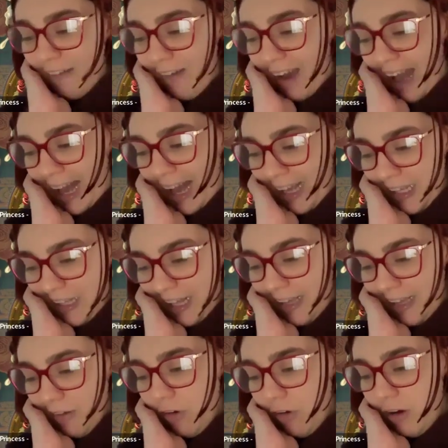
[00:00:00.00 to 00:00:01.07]
allies,
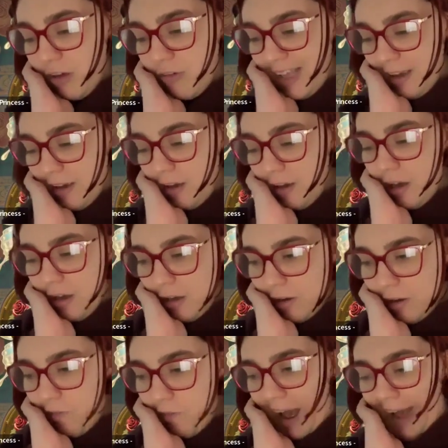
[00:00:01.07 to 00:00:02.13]
including
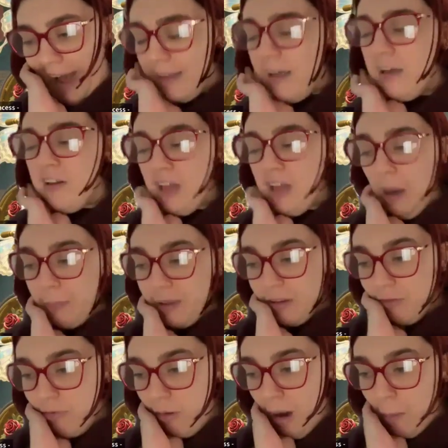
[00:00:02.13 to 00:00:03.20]
like
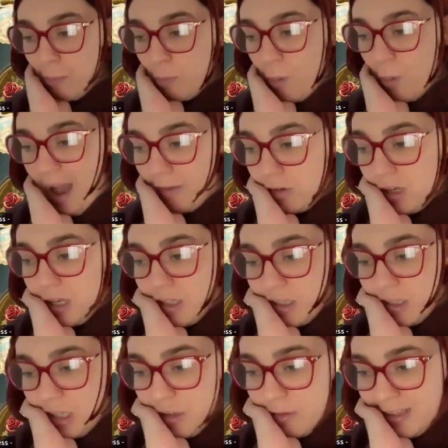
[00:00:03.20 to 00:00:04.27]
Thomas Cromwell,
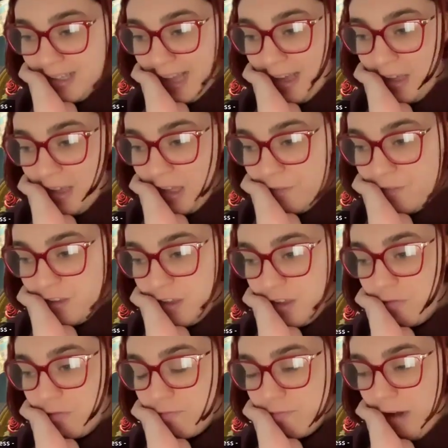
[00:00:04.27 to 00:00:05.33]
used it to
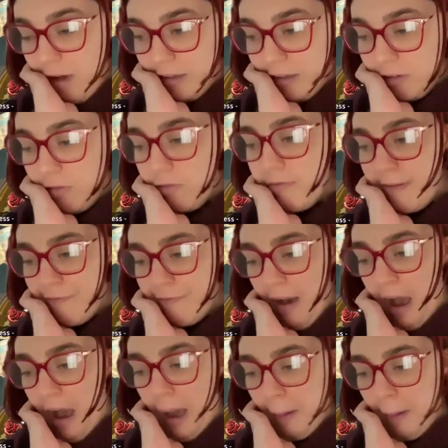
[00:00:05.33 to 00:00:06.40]
fuel royal
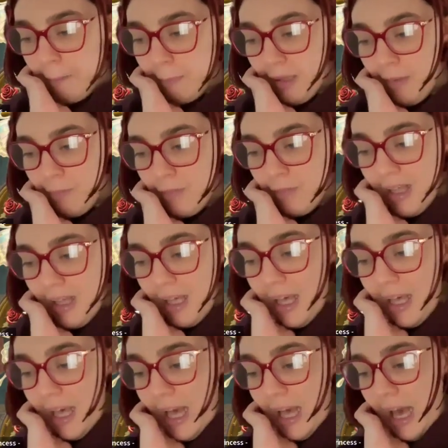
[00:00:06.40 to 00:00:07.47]
reforms.
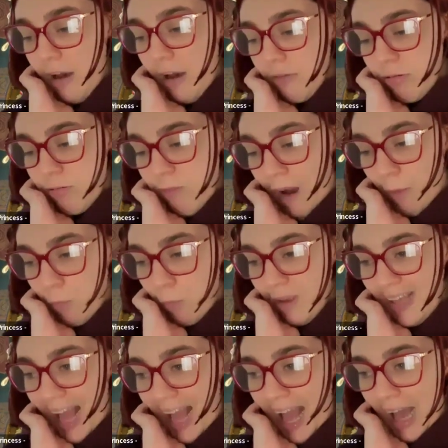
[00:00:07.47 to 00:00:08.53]
Quote,